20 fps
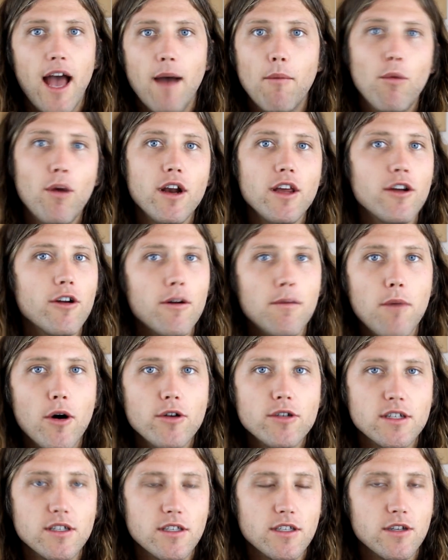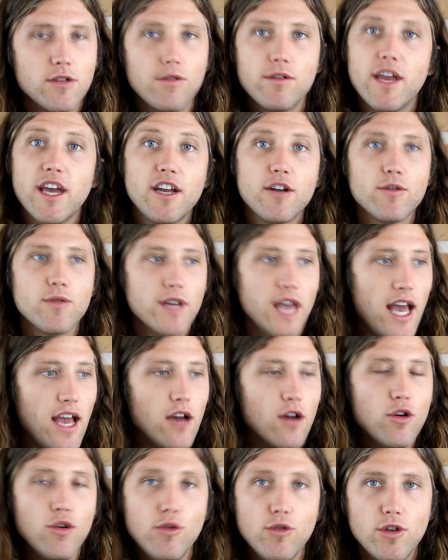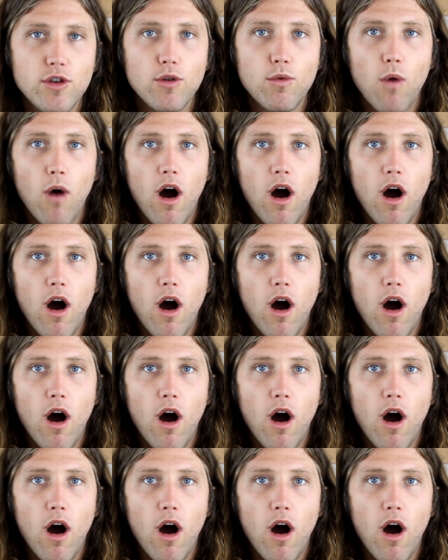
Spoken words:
And what do your emotions do? They create who you